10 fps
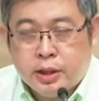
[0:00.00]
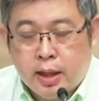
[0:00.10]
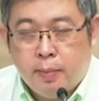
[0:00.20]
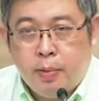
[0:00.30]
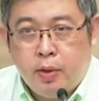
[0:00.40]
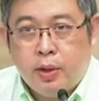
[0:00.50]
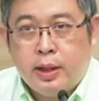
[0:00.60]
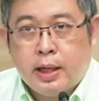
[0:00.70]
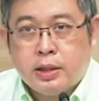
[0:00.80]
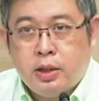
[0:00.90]
in Singapore
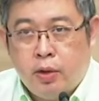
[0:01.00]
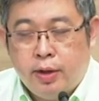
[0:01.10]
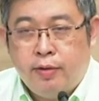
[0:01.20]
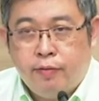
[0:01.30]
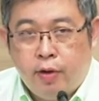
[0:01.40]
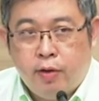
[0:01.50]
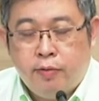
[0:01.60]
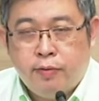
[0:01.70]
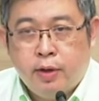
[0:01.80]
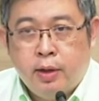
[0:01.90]
does not involve